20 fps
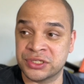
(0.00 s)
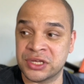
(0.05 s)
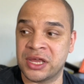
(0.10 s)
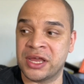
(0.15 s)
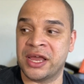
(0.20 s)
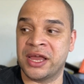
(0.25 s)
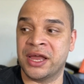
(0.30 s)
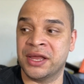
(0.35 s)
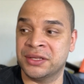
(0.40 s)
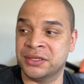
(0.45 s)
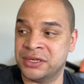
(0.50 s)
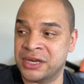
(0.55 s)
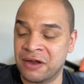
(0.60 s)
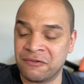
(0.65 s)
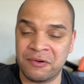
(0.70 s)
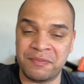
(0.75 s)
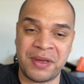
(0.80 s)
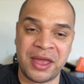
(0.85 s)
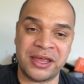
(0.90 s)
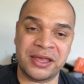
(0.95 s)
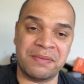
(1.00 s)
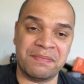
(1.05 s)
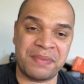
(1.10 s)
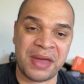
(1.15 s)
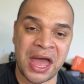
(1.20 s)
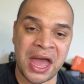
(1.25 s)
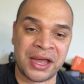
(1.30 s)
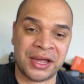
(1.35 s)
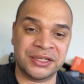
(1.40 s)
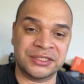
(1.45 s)
and never paying him
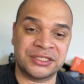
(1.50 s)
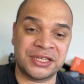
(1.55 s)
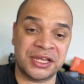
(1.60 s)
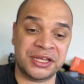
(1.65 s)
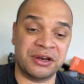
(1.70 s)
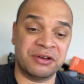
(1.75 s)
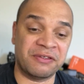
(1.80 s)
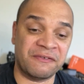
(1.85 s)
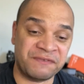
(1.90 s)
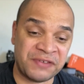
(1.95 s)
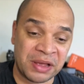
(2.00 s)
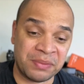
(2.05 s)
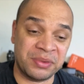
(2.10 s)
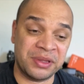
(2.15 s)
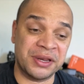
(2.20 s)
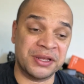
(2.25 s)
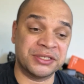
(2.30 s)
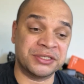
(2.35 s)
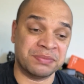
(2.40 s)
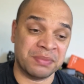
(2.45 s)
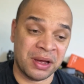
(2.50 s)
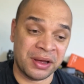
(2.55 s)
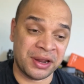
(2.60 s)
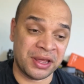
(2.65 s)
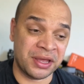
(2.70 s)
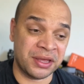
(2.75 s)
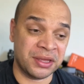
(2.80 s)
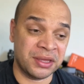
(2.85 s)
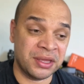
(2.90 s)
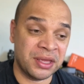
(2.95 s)
back and saying, the family needs
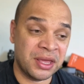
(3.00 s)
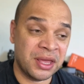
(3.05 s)
money.